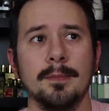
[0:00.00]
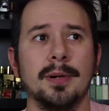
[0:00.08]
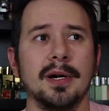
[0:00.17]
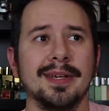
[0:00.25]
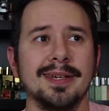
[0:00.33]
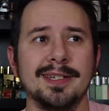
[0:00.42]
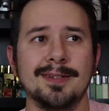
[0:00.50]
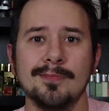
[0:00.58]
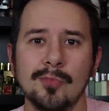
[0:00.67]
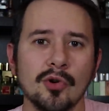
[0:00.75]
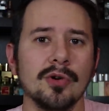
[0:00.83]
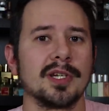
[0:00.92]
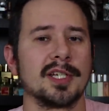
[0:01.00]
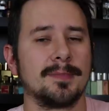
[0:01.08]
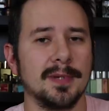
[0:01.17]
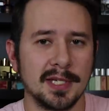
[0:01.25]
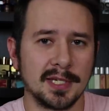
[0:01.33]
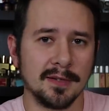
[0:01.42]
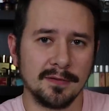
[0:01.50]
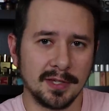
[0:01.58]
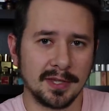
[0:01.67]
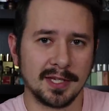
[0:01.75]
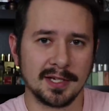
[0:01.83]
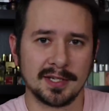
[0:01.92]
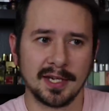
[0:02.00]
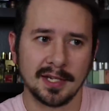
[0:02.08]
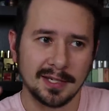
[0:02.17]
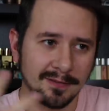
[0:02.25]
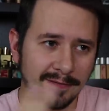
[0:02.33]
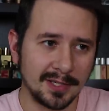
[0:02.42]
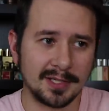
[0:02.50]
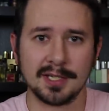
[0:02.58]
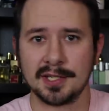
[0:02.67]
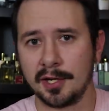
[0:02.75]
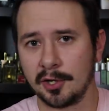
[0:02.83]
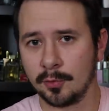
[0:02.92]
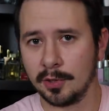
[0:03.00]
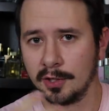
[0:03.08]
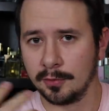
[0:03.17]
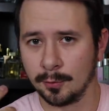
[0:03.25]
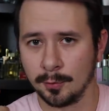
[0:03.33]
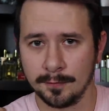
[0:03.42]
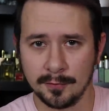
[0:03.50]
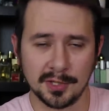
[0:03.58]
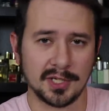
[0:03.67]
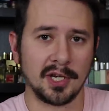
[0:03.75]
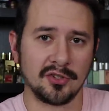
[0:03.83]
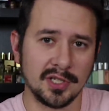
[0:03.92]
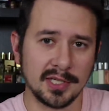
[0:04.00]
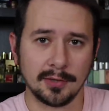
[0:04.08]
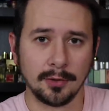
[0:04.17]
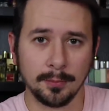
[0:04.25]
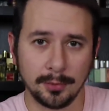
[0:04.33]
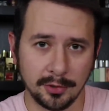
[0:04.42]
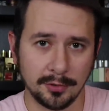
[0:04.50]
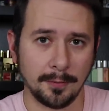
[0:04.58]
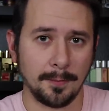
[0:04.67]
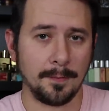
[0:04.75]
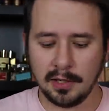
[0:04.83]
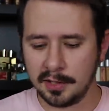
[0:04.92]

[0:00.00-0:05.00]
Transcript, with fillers: but it's more expensive than things like Invictus Aqua or Versace Dylan Blue.